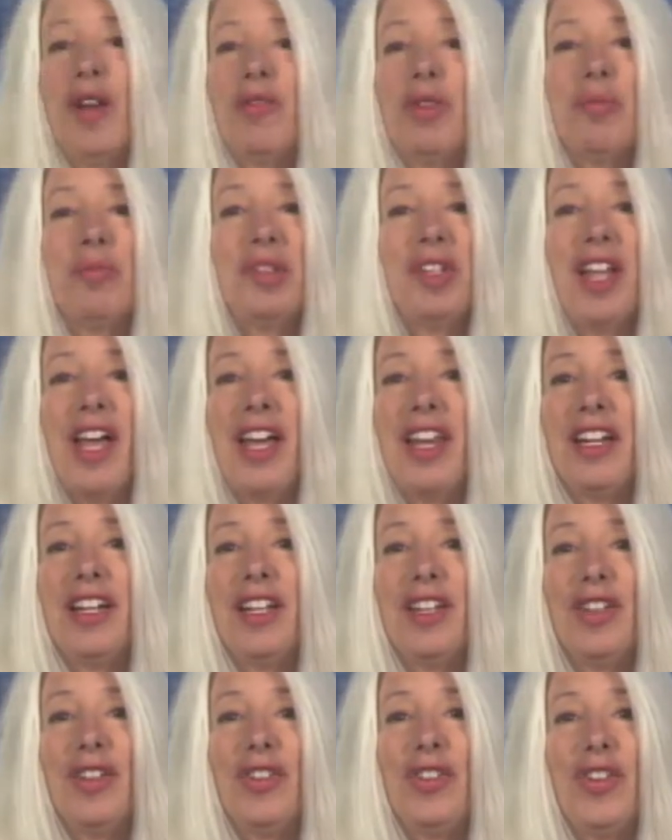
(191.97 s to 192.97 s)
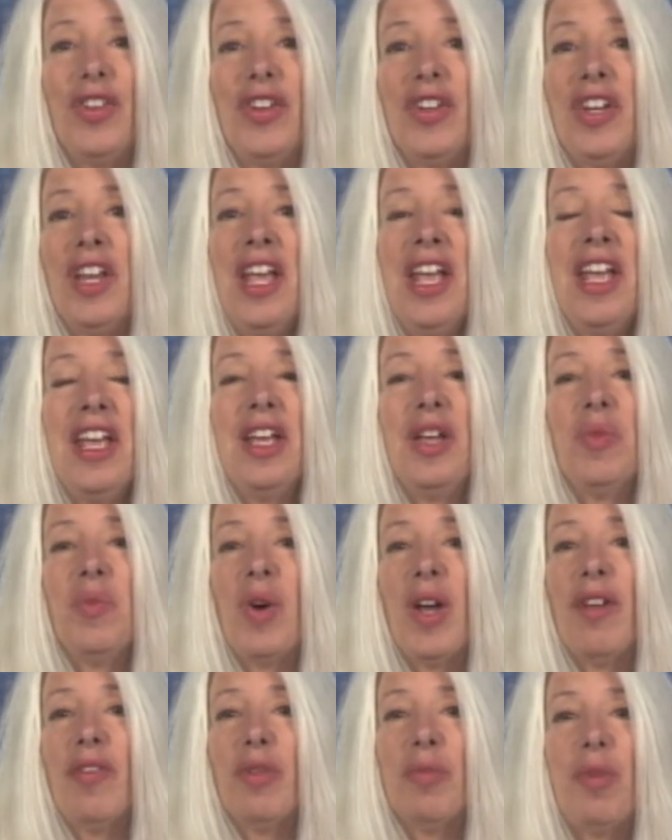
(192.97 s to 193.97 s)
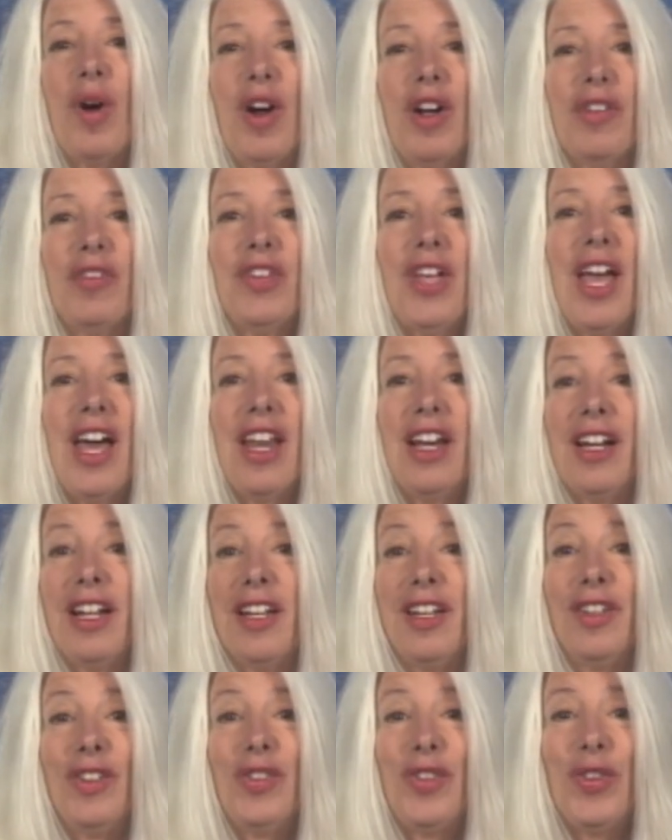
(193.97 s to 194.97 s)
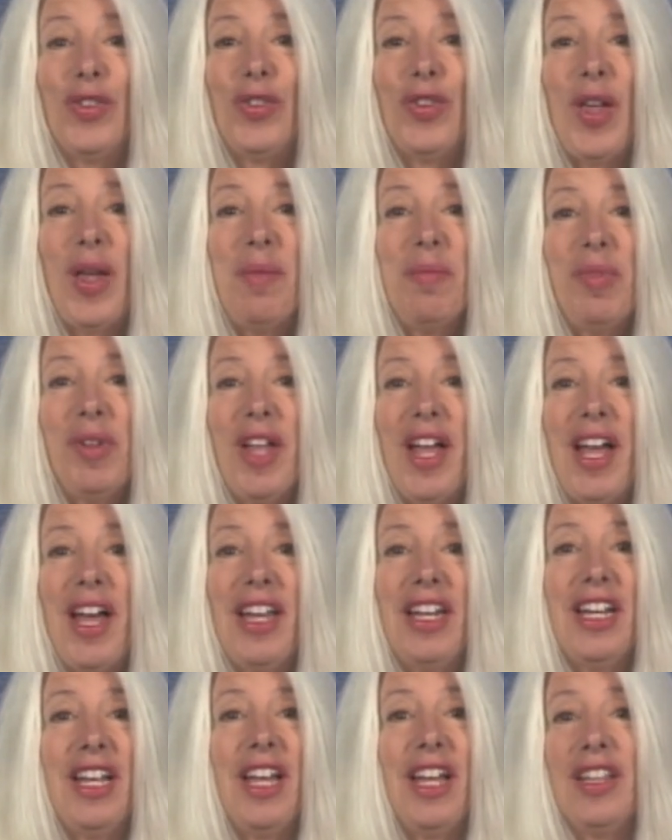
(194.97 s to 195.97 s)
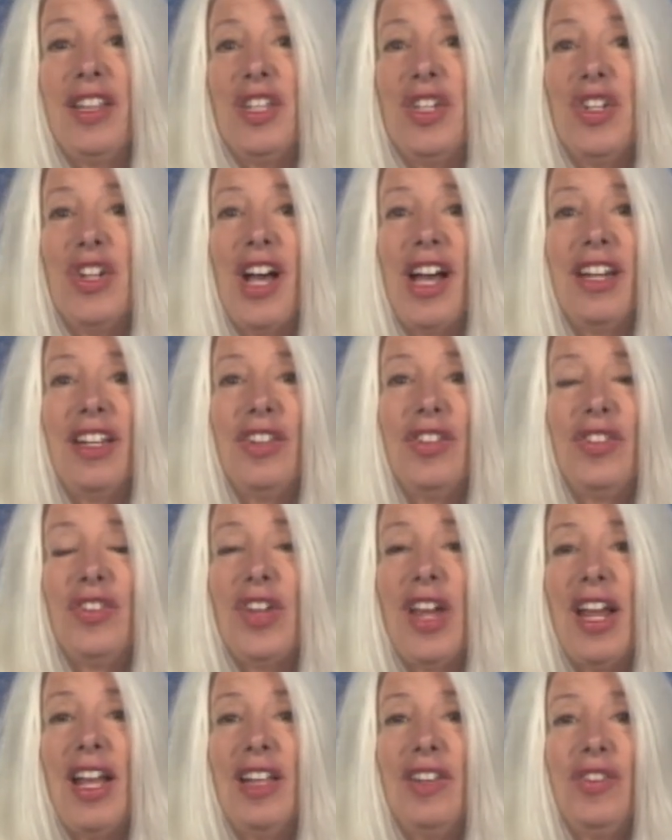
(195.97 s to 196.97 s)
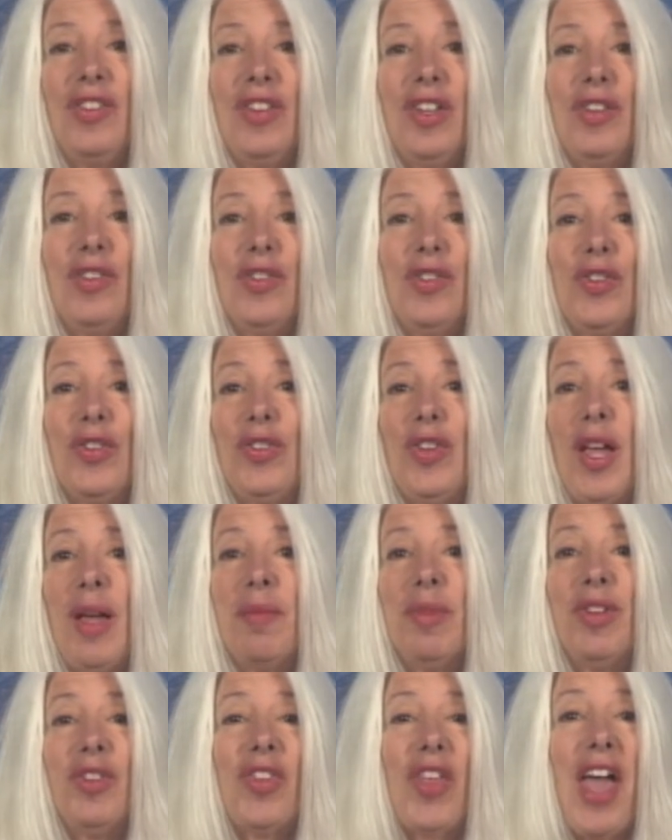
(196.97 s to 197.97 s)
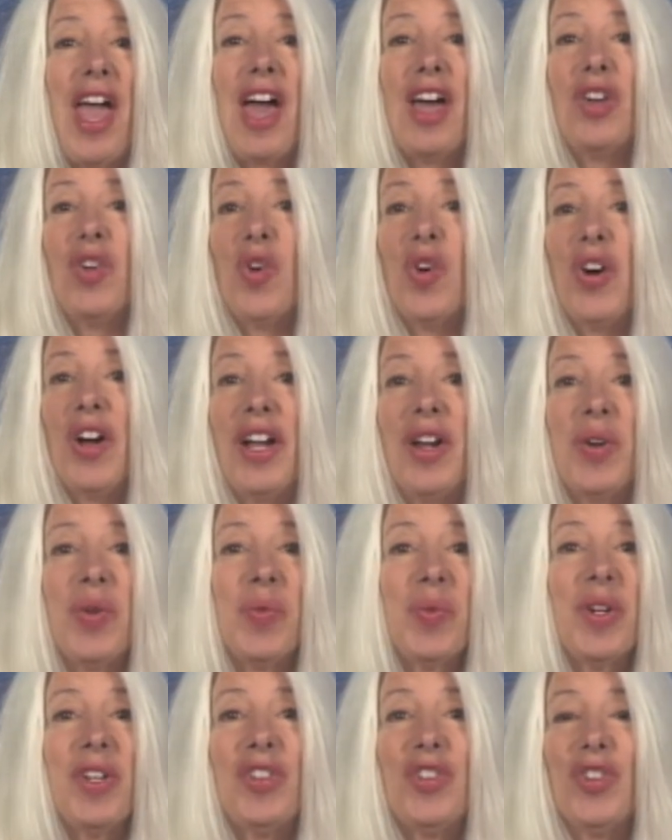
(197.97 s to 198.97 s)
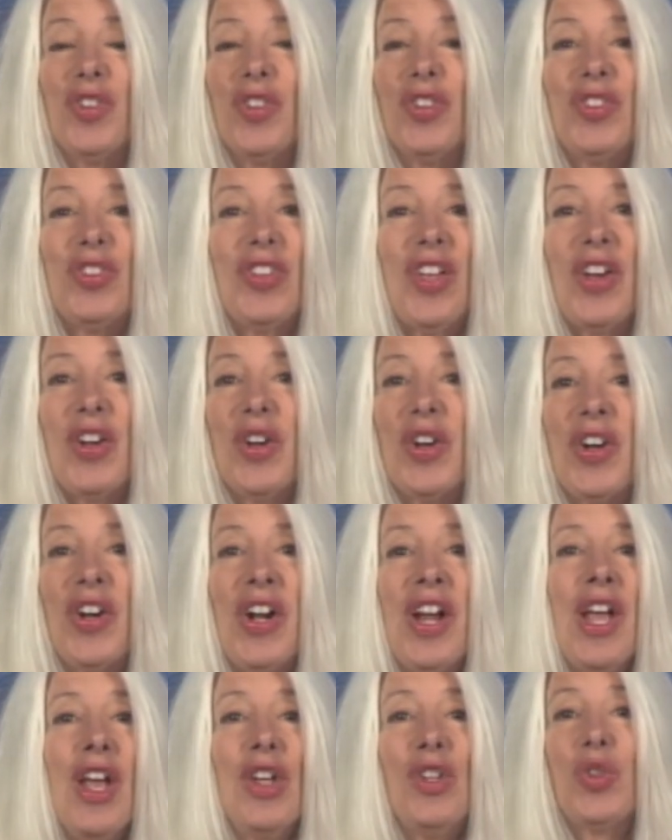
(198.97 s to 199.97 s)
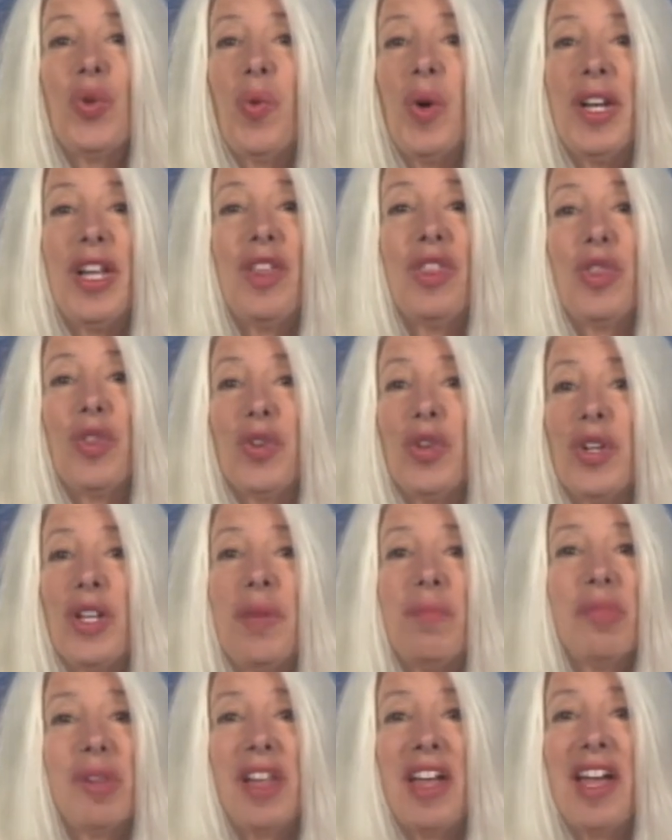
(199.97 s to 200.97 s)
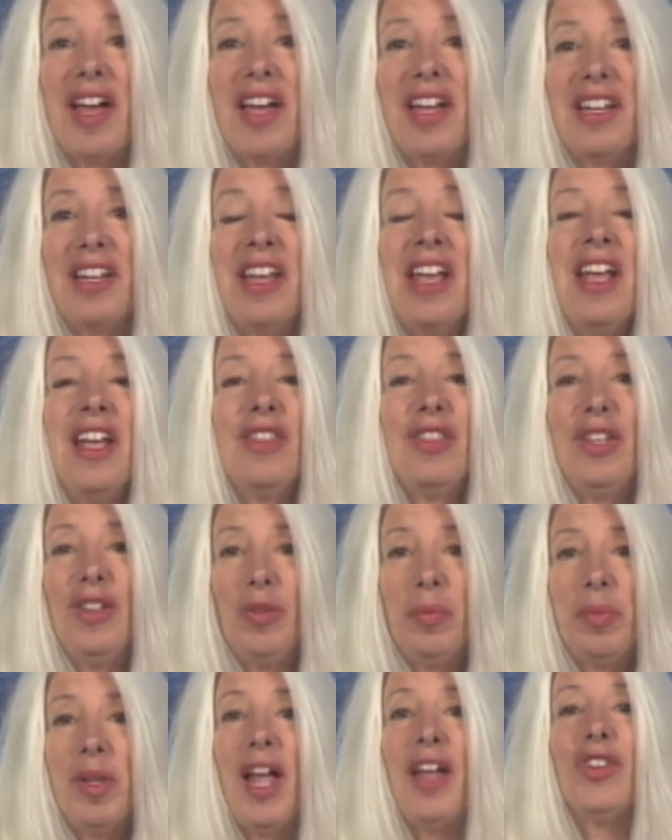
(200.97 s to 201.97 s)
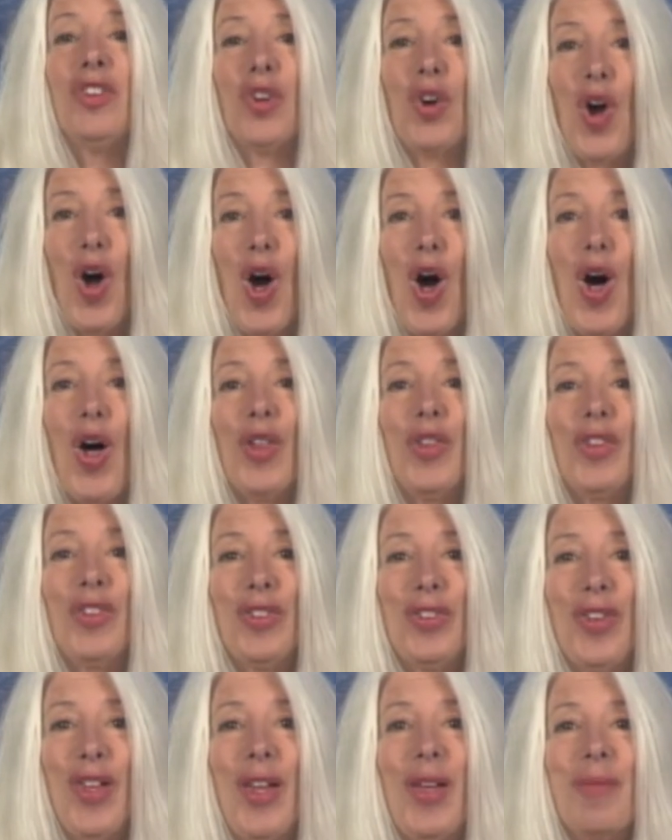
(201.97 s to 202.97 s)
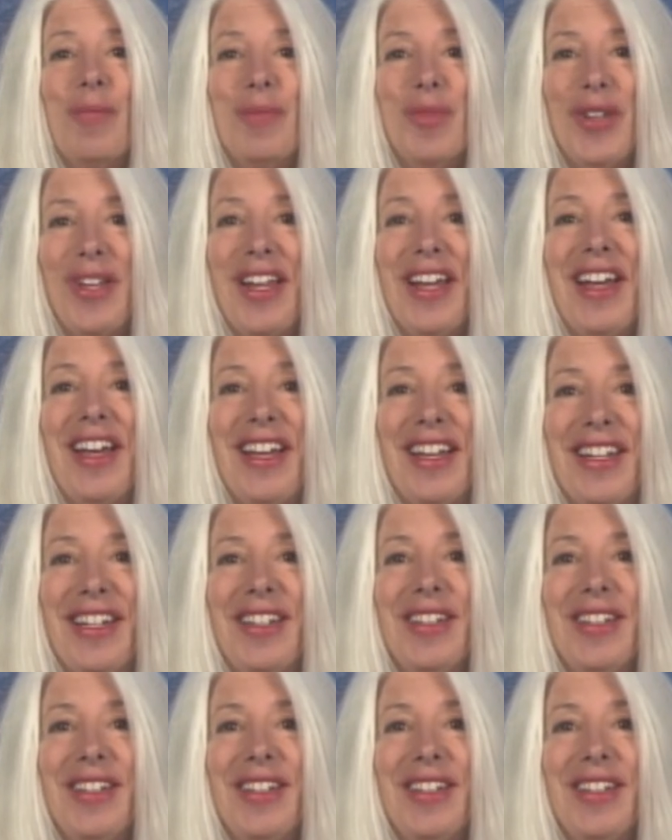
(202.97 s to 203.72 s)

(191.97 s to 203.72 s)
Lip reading: plan it is in whatever part of Canada is the same plan in the United States. It's the same as the Hanoi Regional Center 2030 plan. These plans are all the same plan.